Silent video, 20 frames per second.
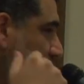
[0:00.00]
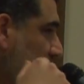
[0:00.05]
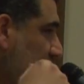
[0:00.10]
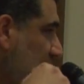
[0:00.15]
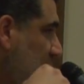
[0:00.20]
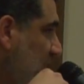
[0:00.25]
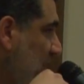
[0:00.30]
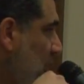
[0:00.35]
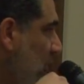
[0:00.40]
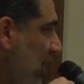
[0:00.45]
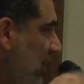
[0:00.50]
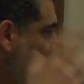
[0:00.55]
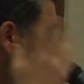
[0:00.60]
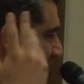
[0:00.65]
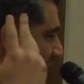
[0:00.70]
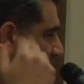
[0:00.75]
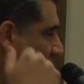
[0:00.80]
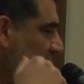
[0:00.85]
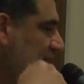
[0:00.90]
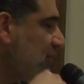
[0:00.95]
so has
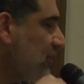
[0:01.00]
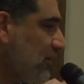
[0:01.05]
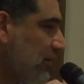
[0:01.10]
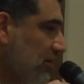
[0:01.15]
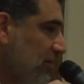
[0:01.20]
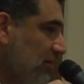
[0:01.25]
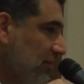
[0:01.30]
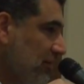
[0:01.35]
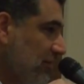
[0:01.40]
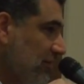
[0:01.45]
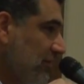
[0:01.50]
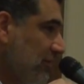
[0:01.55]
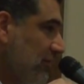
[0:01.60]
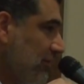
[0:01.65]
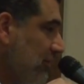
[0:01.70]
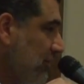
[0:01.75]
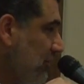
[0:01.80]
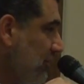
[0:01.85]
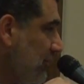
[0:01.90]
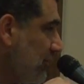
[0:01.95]
my cousin.
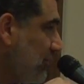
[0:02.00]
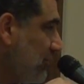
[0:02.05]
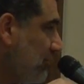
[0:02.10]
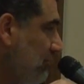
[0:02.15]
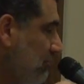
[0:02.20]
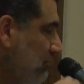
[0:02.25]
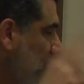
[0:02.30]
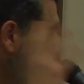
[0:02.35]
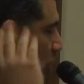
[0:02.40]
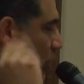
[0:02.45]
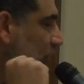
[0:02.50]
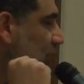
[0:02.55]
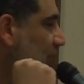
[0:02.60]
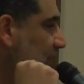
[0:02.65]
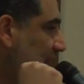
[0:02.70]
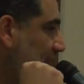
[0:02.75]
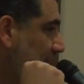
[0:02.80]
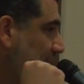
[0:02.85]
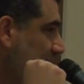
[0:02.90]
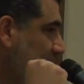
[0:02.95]
More than
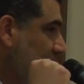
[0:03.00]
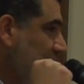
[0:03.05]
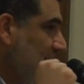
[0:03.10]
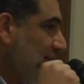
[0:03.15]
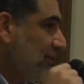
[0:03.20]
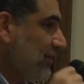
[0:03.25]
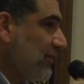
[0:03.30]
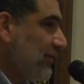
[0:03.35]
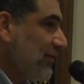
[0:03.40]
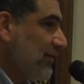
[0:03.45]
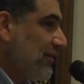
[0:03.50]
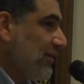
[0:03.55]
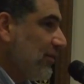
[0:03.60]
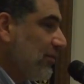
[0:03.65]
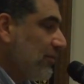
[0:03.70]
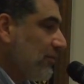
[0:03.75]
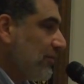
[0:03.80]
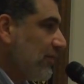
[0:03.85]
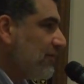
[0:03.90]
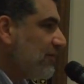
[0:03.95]
that.
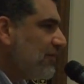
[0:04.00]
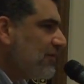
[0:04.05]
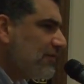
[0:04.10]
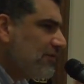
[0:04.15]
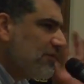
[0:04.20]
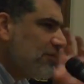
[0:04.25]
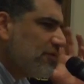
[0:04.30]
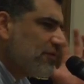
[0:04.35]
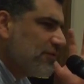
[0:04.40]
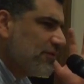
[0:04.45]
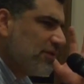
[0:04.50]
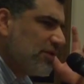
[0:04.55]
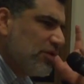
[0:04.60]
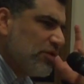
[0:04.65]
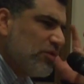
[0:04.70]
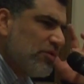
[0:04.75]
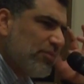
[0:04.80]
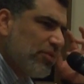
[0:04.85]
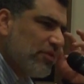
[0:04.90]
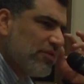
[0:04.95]
This is their
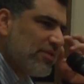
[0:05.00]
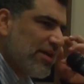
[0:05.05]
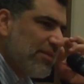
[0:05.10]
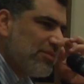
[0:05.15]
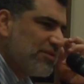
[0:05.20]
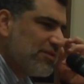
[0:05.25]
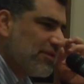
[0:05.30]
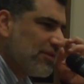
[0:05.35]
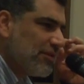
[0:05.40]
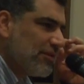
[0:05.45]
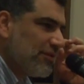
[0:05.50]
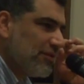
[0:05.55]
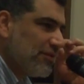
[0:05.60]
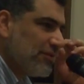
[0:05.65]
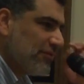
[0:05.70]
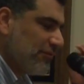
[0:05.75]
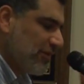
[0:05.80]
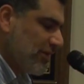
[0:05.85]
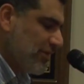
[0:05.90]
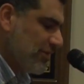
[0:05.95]
skewed perception,
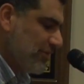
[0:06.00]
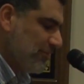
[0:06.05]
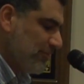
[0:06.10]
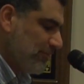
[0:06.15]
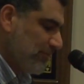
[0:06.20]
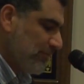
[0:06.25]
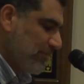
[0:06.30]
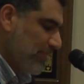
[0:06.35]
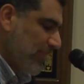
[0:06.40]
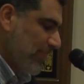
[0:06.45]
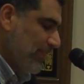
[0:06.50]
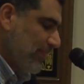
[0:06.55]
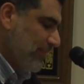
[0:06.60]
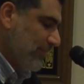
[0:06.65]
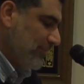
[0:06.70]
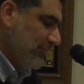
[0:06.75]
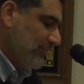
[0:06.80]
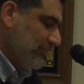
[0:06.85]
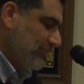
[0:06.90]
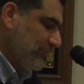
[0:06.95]
right?
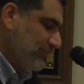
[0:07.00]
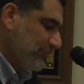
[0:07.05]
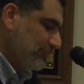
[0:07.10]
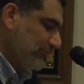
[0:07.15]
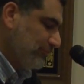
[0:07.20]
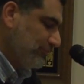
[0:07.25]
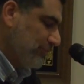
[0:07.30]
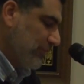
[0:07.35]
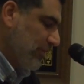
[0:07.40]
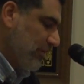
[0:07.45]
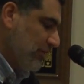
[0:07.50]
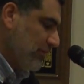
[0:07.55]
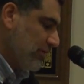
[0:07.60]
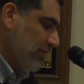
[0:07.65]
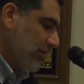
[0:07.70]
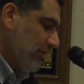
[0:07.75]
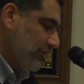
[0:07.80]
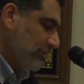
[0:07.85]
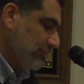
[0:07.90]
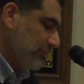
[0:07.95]

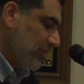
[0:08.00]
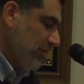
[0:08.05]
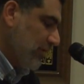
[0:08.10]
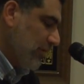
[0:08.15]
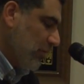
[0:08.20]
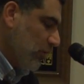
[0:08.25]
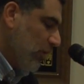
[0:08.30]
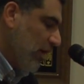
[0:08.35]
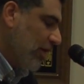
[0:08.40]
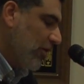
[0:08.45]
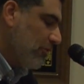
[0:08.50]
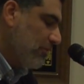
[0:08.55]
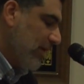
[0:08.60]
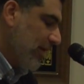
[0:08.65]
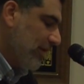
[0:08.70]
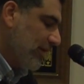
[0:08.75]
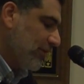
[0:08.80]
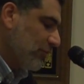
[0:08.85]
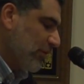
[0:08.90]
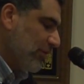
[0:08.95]
Okay. Why are
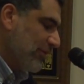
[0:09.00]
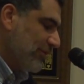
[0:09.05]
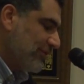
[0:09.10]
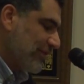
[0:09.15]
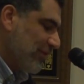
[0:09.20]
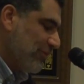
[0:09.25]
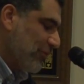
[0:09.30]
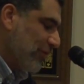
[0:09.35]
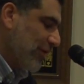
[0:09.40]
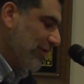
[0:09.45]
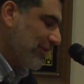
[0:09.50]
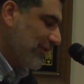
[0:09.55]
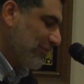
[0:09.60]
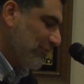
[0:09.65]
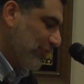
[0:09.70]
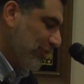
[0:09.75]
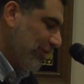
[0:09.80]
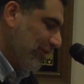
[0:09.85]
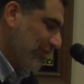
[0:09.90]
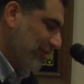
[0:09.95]
men and women separated at
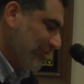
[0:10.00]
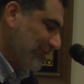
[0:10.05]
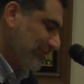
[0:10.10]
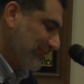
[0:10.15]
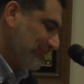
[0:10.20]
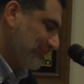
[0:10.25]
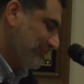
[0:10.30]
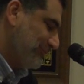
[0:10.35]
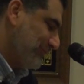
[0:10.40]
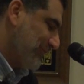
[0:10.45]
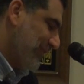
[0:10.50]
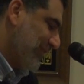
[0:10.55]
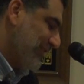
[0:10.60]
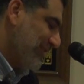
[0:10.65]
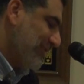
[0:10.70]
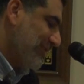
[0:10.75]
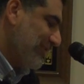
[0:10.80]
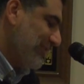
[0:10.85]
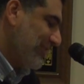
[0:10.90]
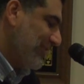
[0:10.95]
prayer?
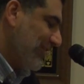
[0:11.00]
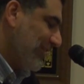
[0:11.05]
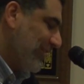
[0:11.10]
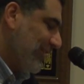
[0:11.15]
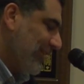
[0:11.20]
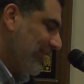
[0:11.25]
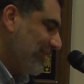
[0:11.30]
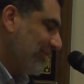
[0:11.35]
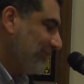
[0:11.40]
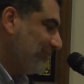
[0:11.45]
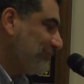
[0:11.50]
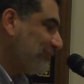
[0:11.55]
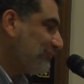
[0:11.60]
Aha.